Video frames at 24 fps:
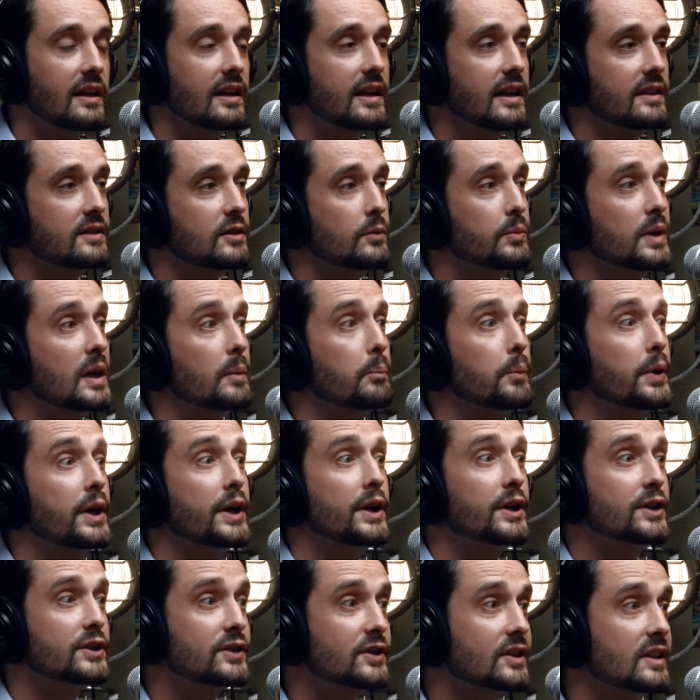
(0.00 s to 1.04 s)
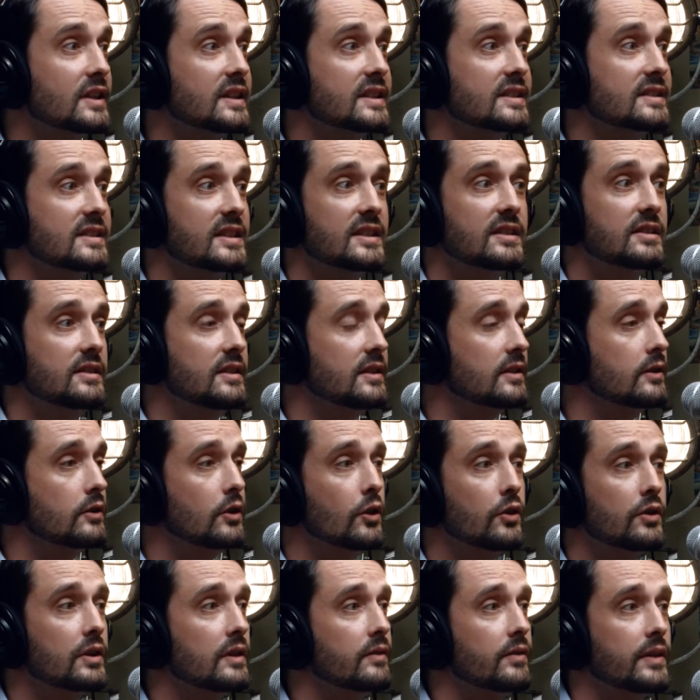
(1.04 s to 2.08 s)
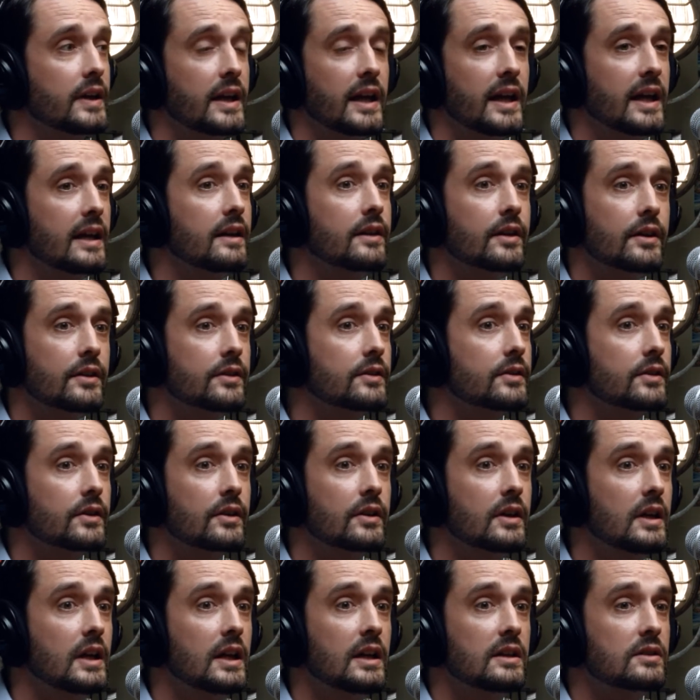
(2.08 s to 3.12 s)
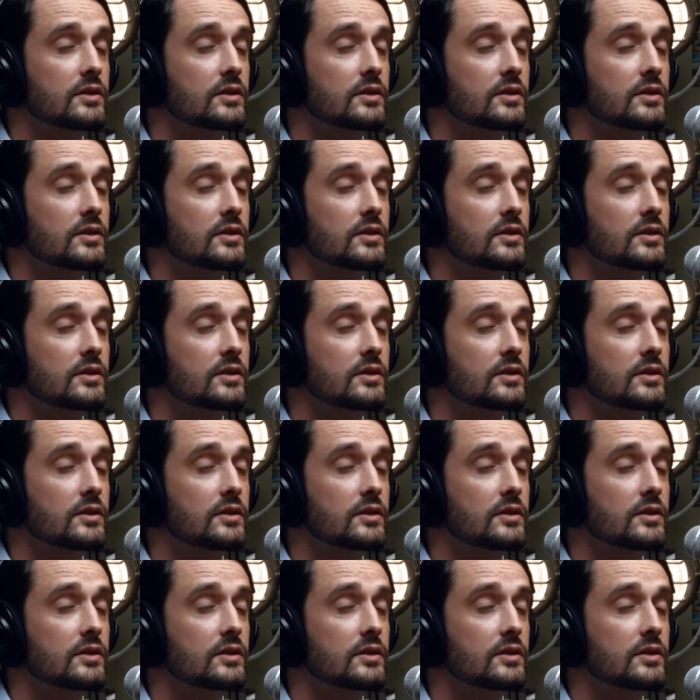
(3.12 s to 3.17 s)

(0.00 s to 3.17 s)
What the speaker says: to be a personal assistant, not even a headhunter,